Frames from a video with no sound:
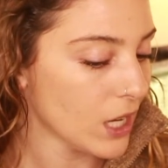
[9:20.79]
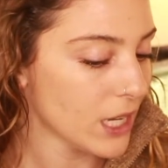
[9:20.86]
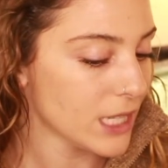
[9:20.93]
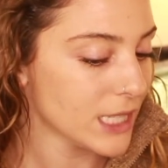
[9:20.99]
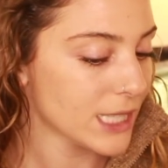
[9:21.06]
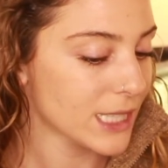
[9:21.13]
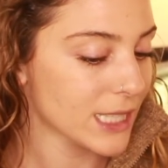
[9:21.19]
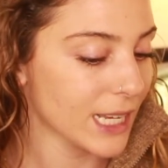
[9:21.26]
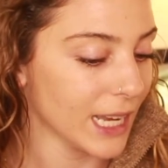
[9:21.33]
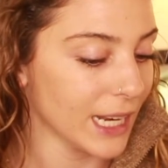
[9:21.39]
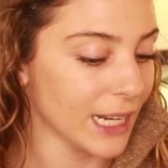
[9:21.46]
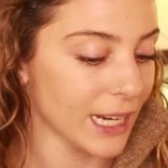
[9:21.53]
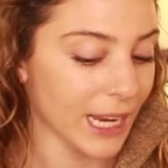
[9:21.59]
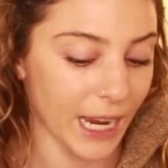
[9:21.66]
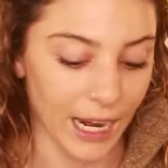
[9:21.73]

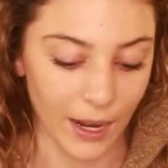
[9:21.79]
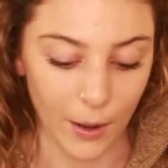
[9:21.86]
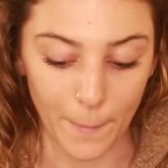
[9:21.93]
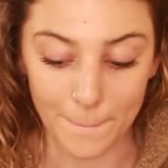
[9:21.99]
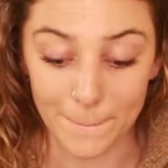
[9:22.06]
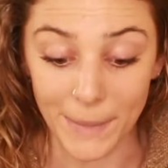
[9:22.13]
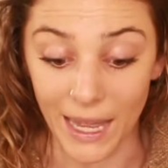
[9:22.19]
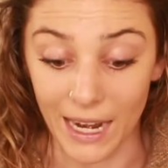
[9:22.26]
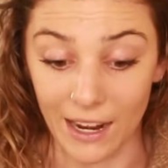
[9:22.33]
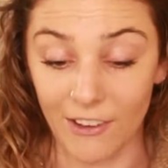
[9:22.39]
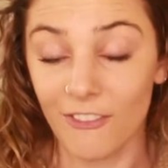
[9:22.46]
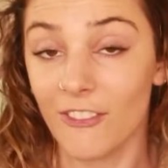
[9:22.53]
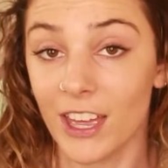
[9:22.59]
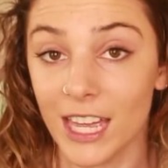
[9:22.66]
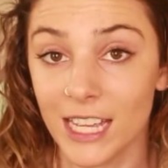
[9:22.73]
skincare
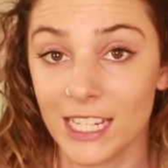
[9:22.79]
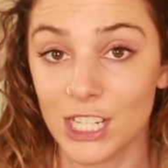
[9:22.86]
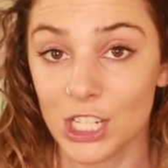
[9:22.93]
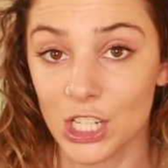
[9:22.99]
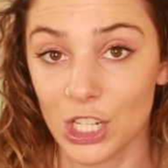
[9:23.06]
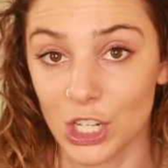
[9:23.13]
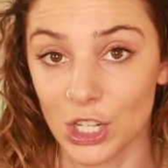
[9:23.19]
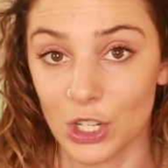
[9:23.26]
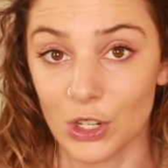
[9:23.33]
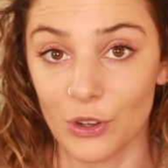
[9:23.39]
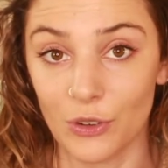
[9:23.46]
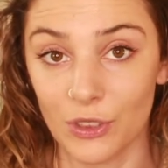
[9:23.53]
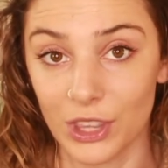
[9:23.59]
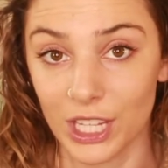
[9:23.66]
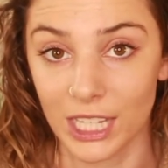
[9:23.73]
benefit
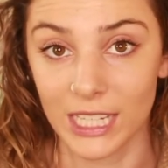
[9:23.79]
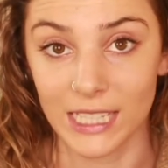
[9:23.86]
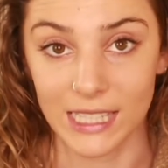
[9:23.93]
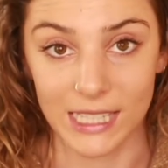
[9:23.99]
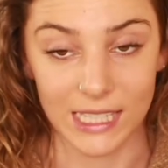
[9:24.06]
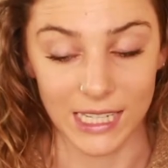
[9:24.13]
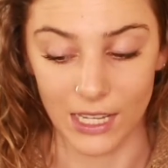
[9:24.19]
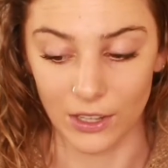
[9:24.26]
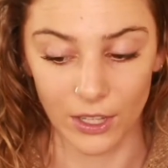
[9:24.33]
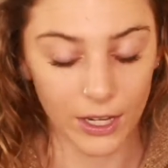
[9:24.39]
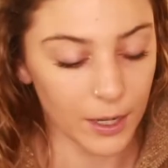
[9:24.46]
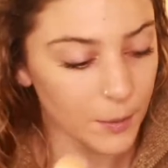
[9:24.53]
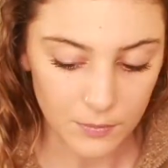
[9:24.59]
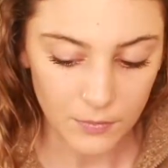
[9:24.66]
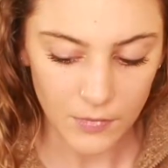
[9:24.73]
to the
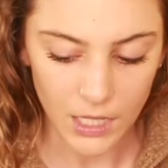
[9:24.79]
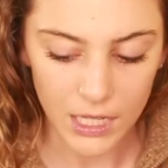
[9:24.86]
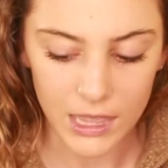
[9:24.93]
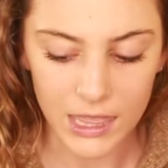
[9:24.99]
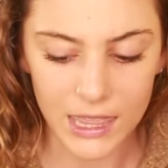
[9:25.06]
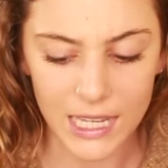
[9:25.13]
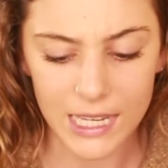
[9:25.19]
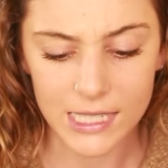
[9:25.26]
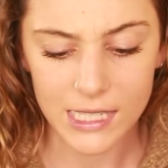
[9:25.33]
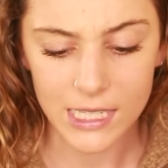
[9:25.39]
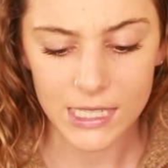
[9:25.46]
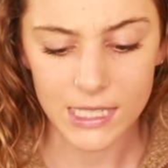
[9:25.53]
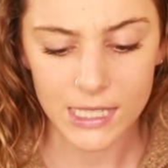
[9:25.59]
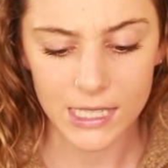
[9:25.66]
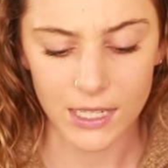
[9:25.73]
concealer. These
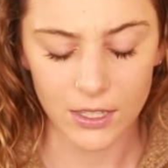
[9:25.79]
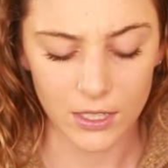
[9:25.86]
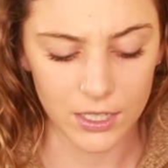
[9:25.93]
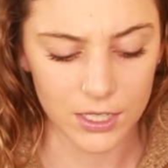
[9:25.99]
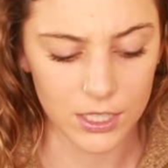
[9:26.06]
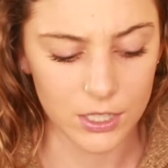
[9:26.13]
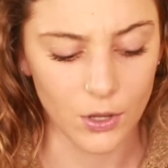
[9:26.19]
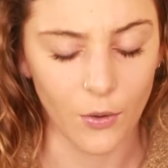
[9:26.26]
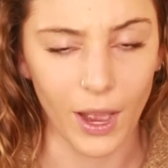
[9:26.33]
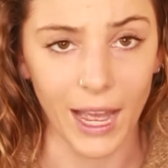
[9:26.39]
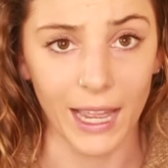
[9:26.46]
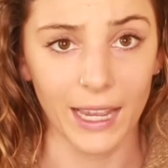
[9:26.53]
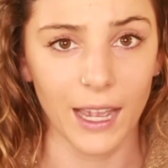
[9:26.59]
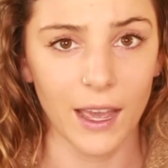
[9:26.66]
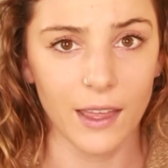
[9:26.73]
concealers, so
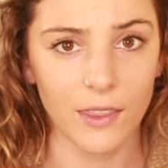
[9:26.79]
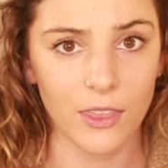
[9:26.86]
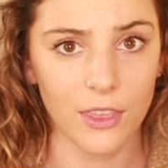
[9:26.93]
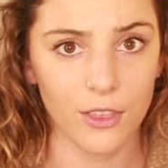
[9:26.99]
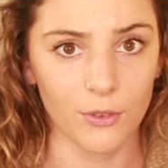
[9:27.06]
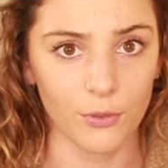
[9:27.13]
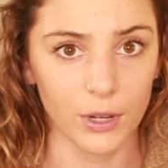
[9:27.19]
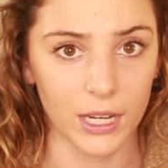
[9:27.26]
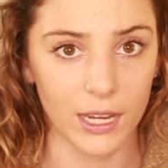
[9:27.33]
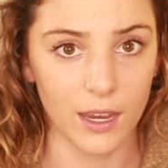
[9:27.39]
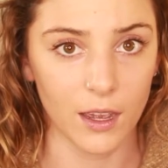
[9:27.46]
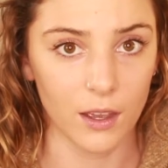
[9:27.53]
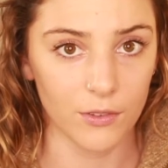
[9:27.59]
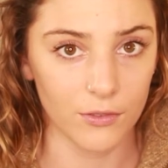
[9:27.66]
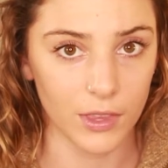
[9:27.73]
I got 3
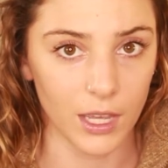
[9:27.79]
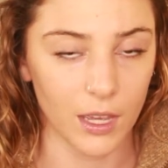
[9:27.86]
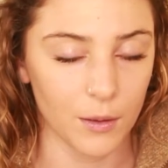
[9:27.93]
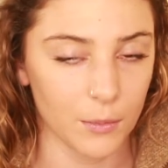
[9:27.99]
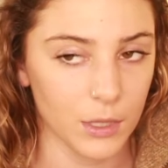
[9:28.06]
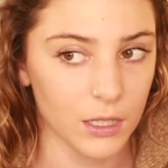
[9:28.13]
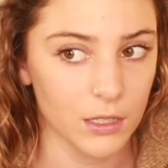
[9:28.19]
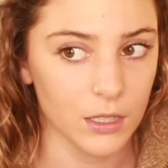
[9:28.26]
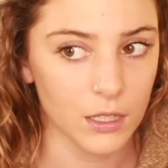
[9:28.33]
of them